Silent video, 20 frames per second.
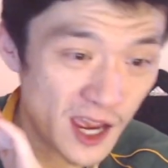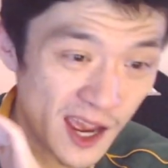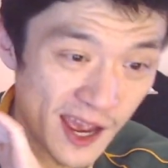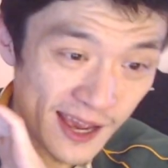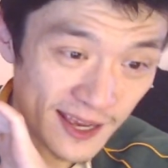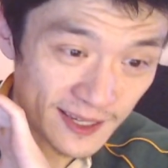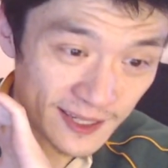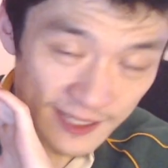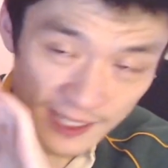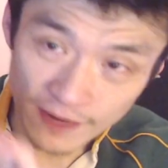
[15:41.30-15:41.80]

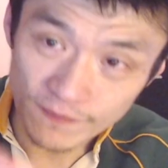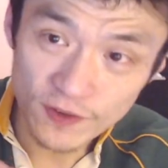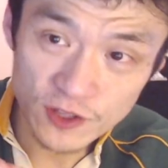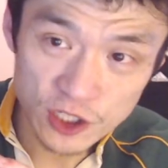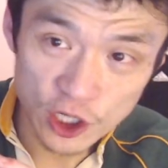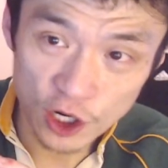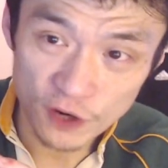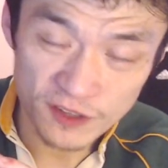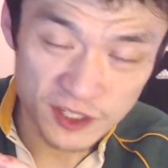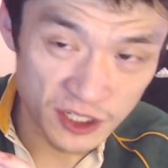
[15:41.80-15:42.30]
7
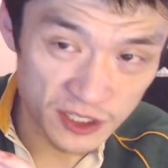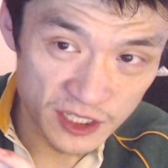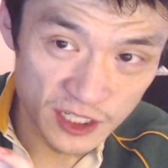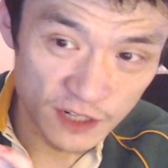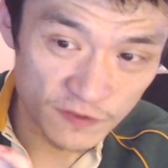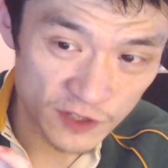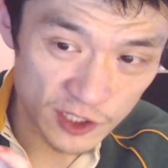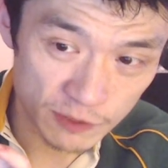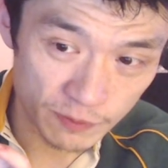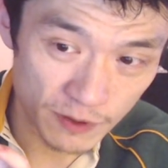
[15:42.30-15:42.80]
turnovers conceded
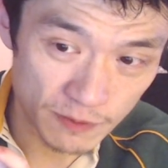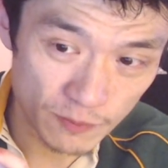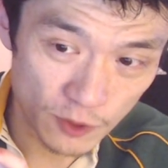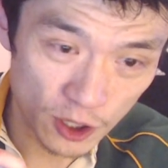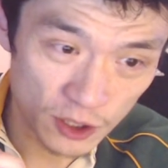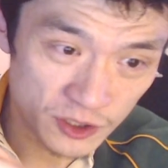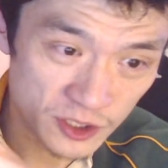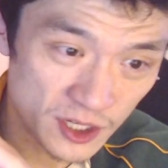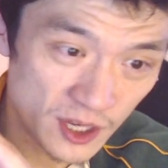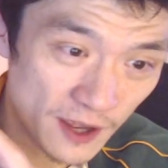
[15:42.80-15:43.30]
for the
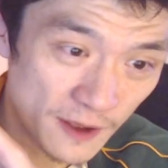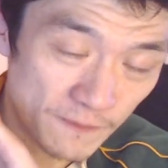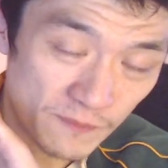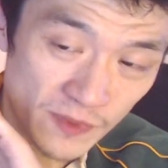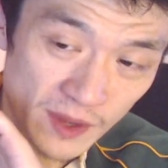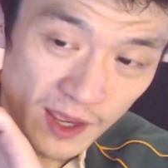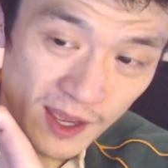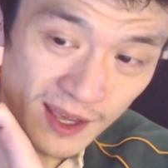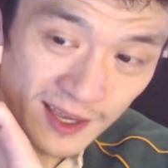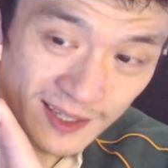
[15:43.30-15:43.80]
Springboks,
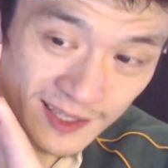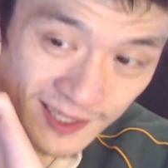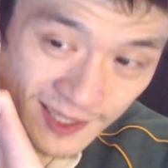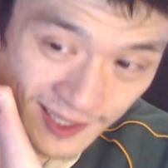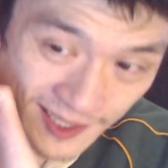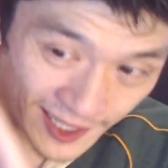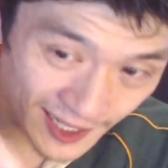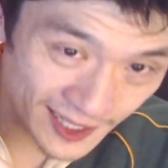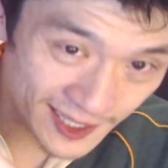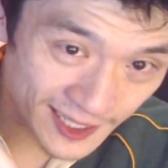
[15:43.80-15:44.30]

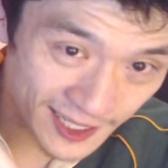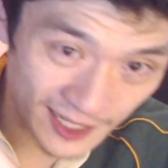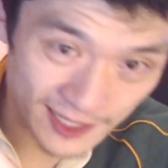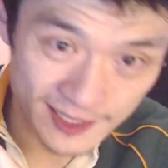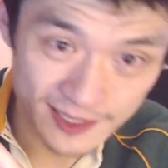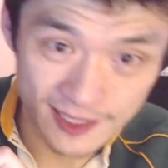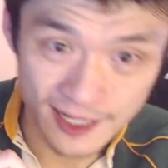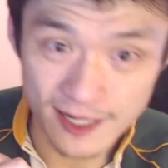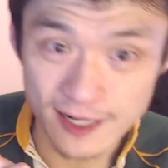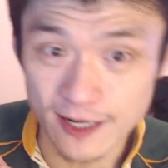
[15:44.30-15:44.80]
6
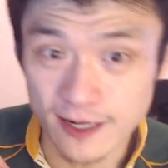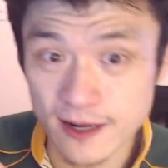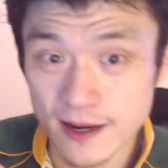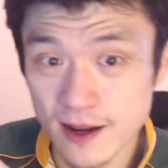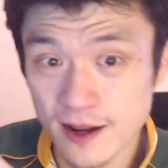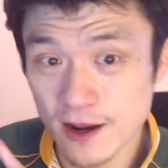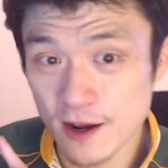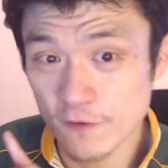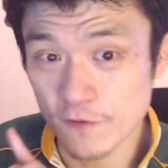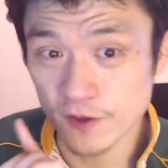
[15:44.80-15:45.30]
conceded
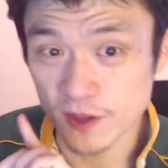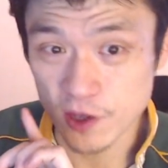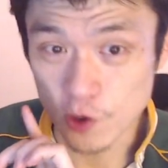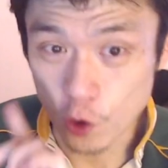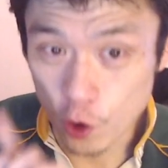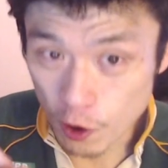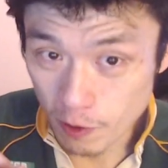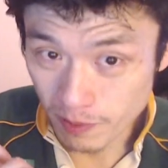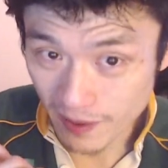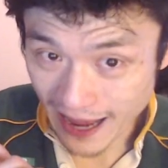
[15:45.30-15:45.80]
for the
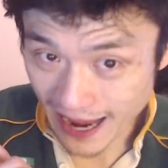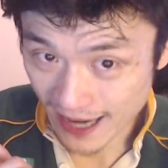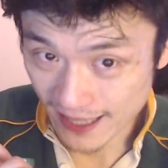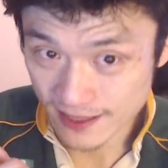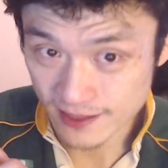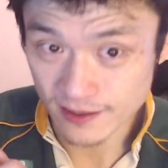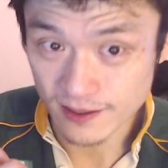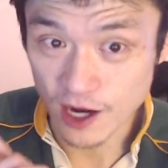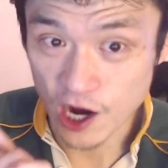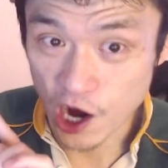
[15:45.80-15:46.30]
All
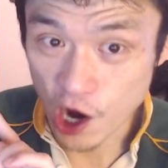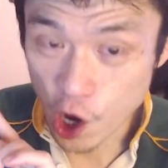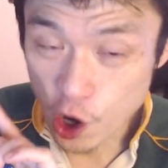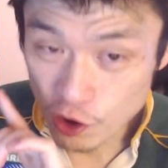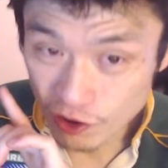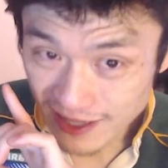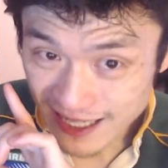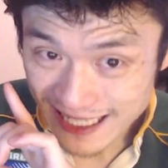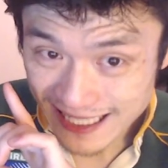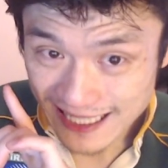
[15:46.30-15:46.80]
Blacks.
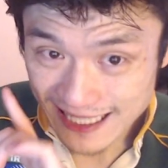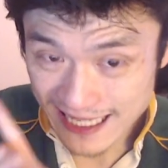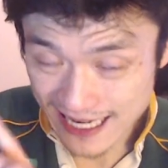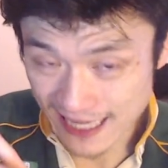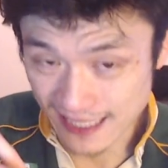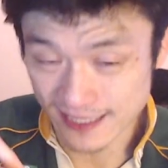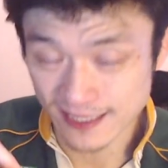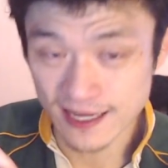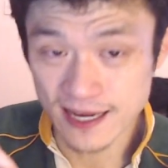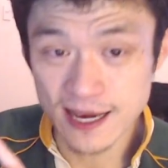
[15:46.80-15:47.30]
Only
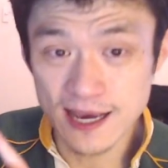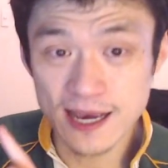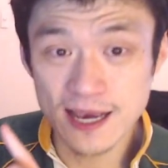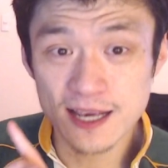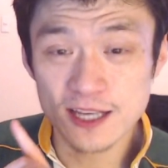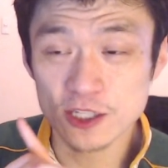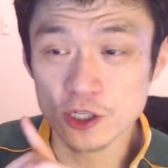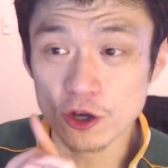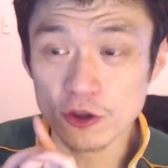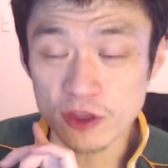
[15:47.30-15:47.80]
6.
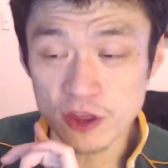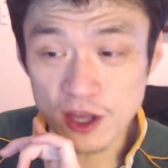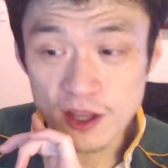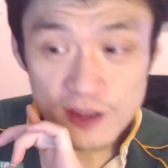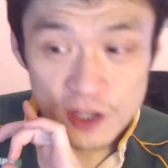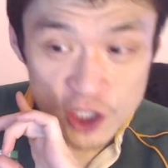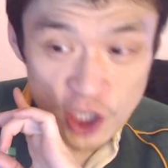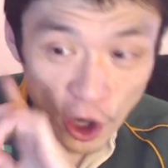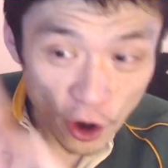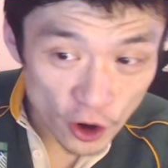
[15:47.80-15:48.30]
So the
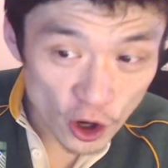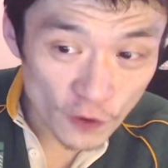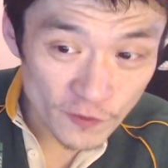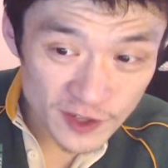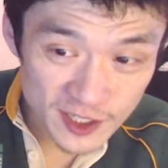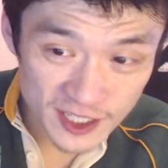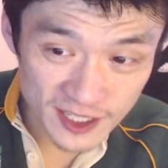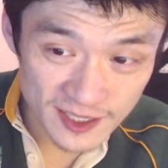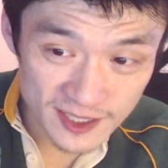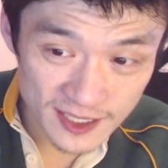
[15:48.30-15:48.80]
turnovers
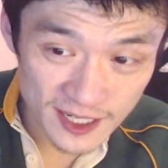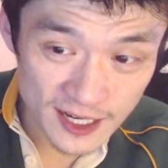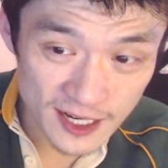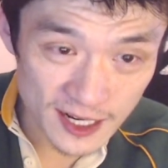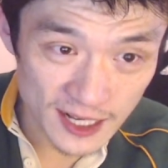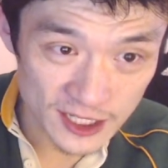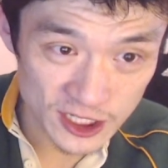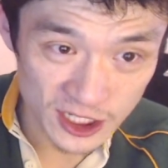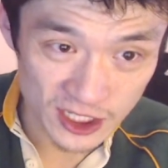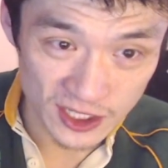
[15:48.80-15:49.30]
conceded,
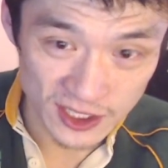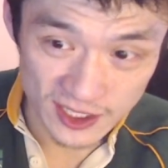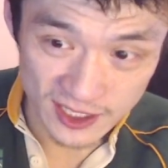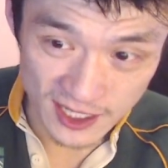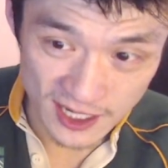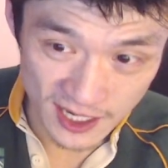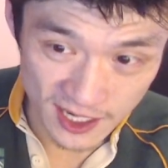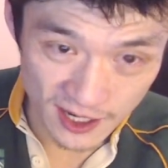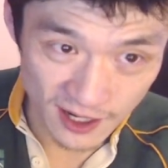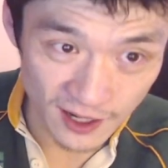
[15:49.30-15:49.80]
as you can see
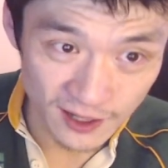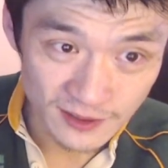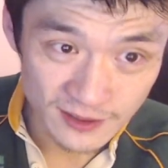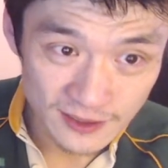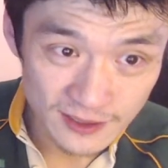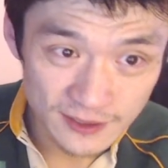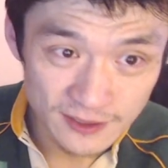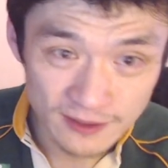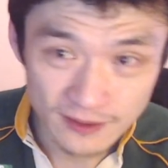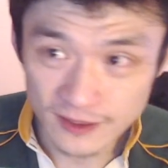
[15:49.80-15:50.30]
here,
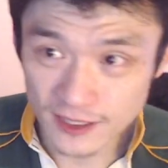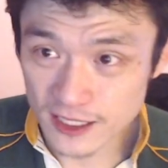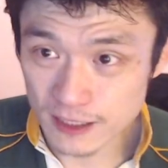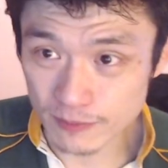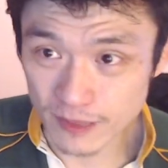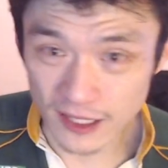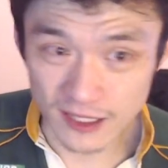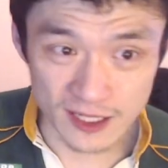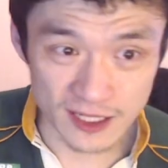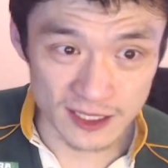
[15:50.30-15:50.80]
let's
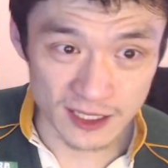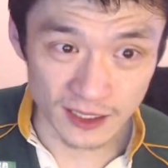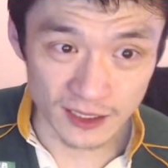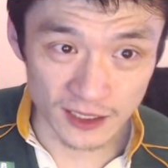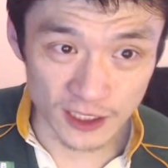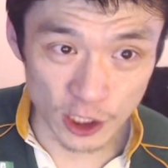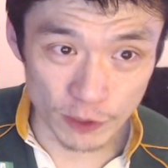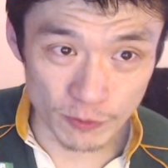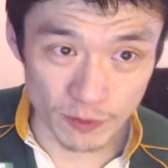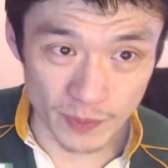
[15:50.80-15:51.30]
make this a
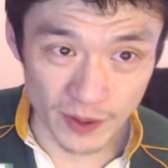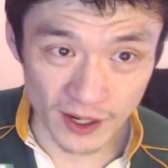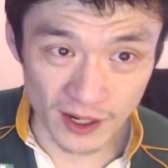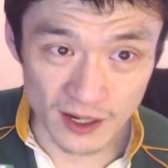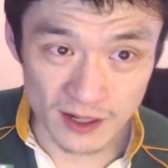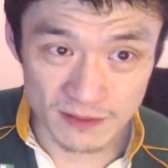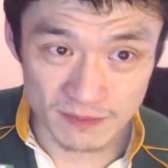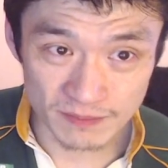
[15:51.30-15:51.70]
little bit bigger.